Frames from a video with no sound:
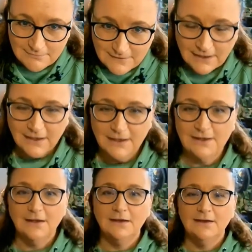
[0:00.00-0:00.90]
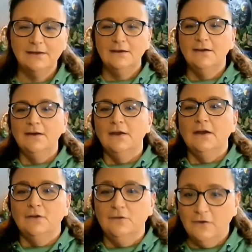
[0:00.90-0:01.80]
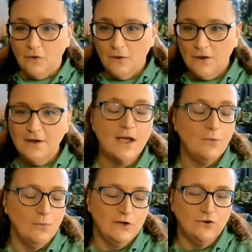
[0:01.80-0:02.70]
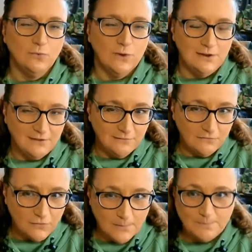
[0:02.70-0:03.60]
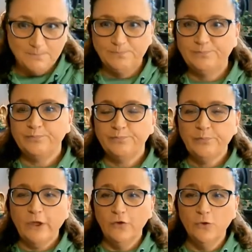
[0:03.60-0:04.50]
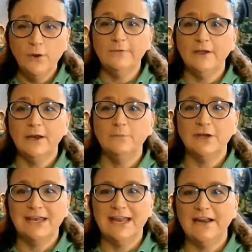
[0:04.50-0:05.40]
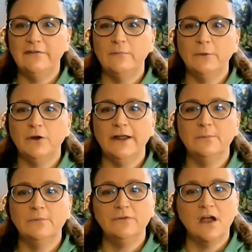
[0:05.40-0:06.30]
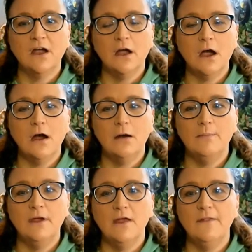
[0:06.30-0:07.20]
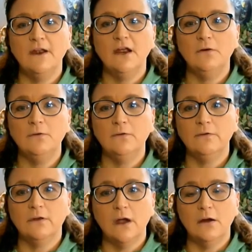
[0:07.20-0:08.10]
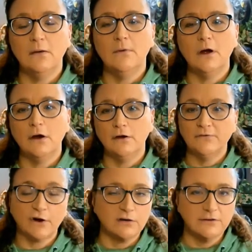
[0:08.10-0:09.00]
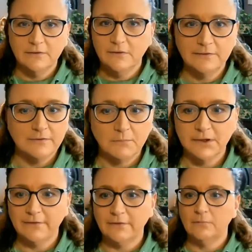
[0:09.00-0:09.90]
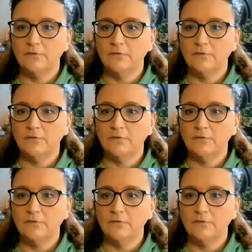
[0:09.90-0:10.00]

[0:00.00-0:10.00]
Okay. So I wanted to read this from the website I'm looking at is spiritanimals.com, and then I use Aardvark symbolism.